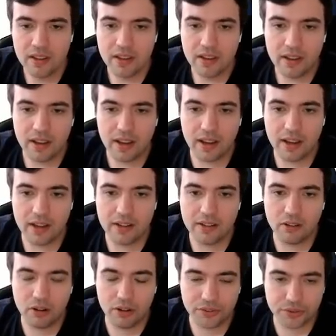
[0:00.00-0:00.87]

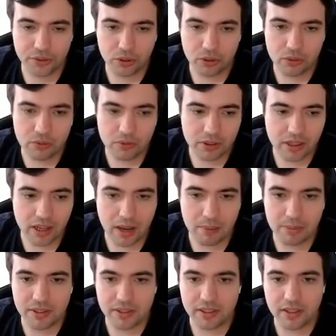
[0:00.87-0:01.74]
And also, what
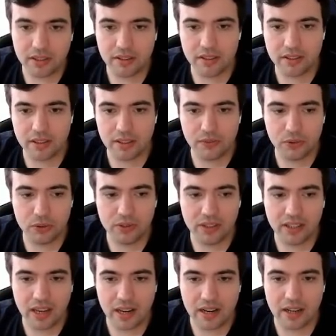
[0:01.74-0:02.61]
happens here is if you
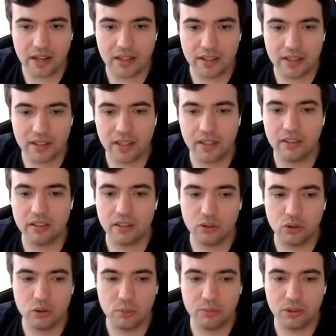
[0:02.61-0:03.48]
negate anything, the
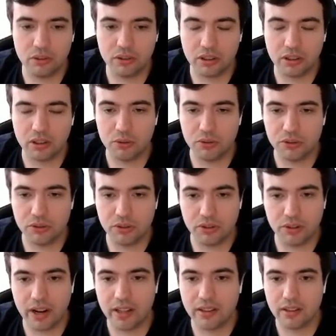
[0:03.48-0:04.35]
Doombroker goes to
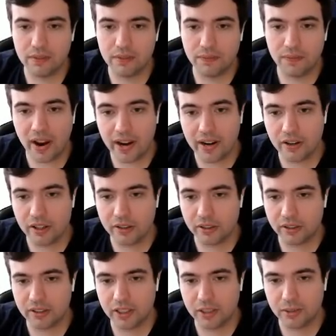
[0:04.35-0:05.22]
your hand, the
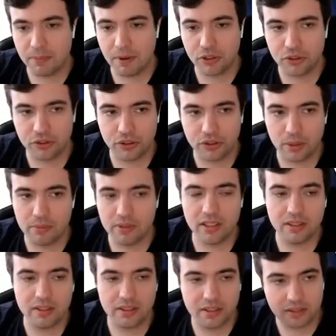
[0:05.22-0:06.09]
Fire's special summon,
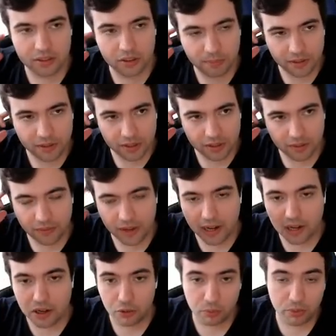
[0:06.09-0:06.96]
and the
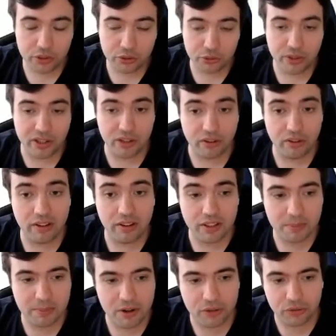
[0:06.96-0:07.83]
Fire will trigger on
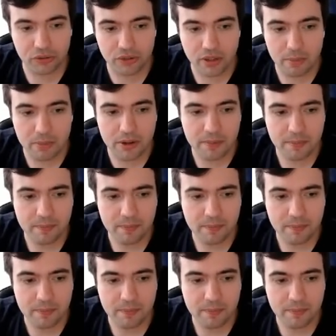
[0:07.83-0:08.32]
special summon,